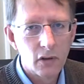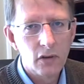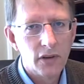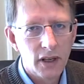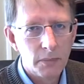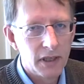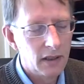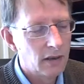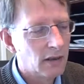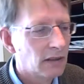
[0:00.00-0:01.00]
rolled up
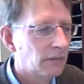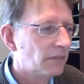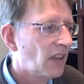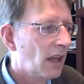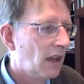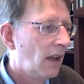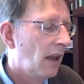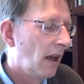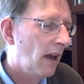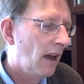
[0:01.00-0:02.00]
here,
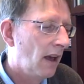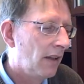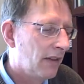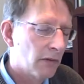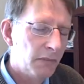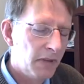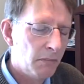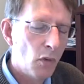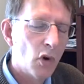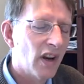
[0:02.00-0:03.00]
uh, there would be
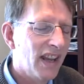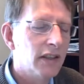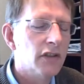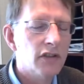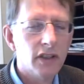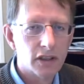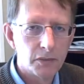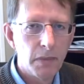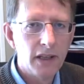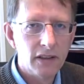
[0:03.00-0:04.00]
more energy
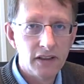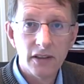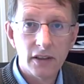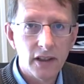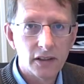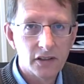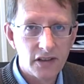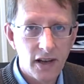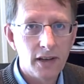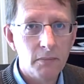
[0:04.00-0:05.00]
expended in the
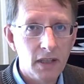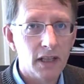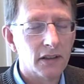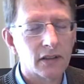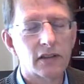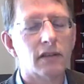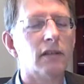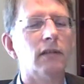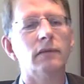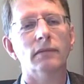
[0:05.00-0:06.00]
next 10
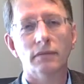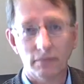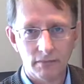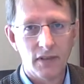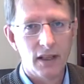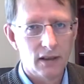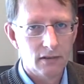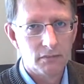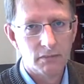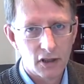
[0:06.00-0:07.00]
minutes
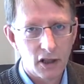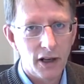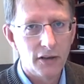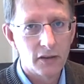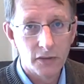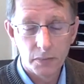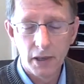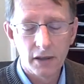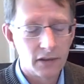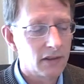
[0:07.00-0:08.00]
than clients have
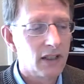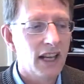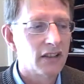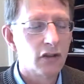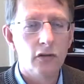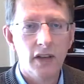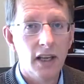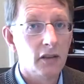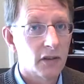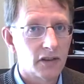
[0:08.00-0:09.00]
spent in the last two
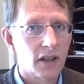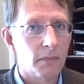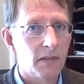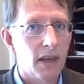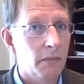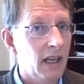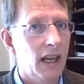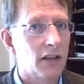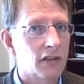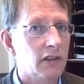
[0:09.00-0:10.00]
days on something that may
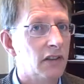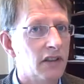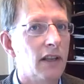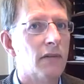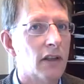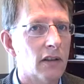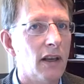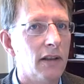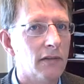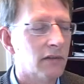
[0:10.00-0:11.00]
actually save their
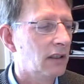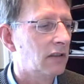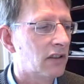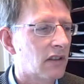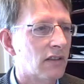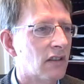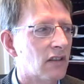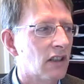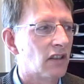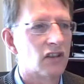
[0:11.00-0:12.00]
life, right? Just because
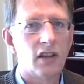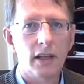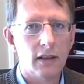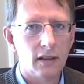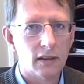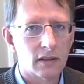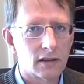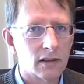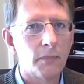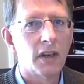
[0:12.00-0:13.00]
it's exciting, it's
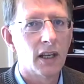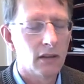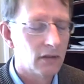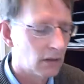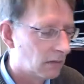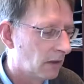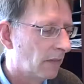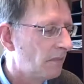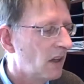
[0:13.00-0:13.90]
something out of normal.